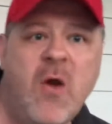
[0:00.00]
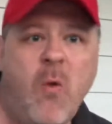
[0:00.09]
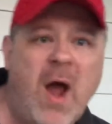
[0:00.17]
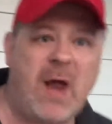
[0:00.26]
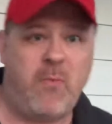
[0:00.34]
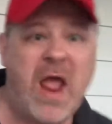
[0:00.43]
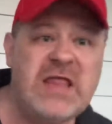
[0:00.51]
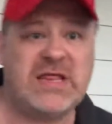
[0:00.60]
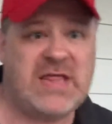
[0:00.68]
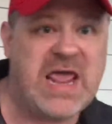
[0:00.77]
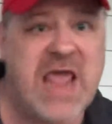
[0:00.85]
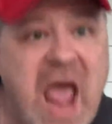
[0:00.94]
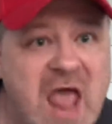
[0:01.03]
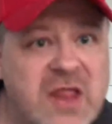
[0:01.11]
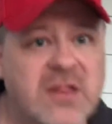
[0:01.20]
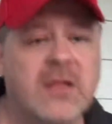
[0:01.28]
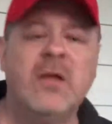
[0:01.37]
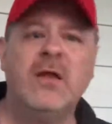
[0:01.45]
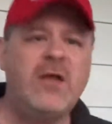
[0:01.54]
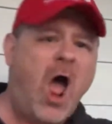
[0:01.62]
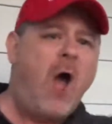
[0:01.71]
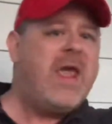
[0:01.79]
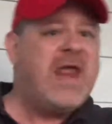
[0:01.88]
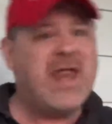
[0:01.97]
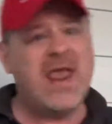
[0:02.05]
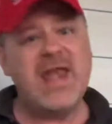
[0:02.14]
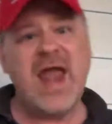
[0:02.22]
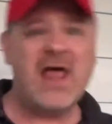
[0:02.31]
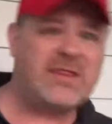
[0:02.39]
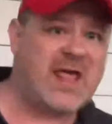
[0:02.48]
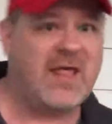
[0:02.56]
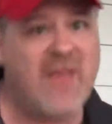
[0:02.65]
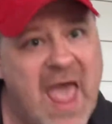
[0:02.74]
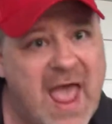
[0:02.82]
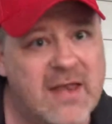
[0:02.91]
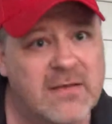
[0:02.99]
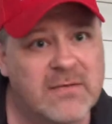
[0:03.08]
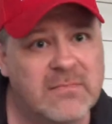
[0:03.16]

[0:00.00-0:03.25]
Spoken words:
What a racist he is. No, he did not say that.